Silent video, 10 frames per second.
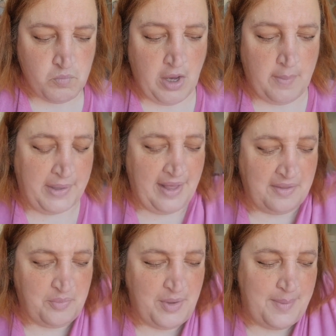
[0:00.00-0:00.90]
because
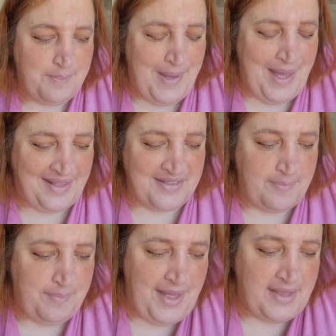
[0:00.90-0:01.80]
when it
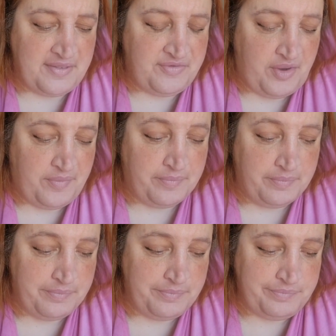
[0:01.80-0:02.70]
bakes
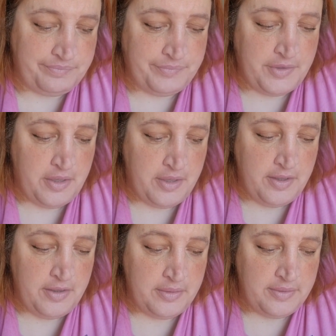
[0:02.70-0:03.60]
from
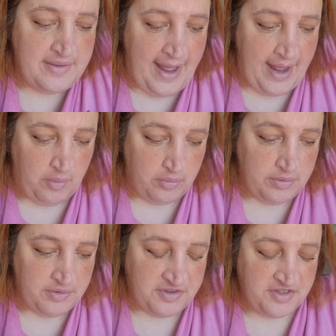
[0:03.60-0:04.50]
down.
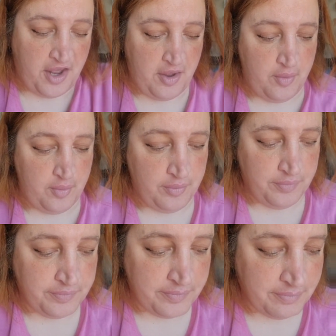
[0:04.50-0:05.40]
So
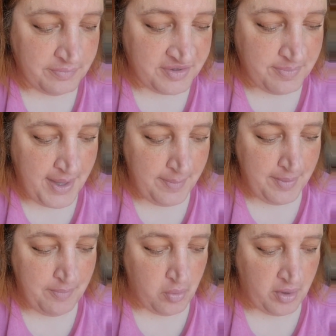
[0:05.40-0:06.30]
this may be
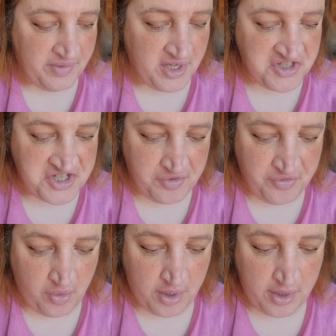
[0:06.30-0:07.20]
more of an issue
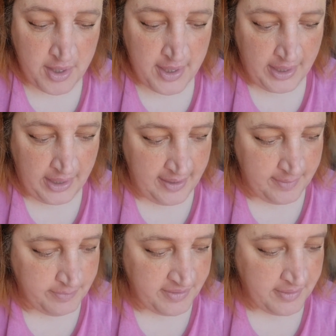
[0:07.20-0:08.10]
for
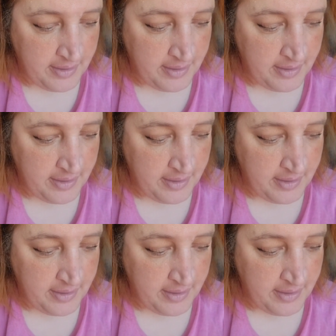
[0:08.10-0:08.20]
limbs.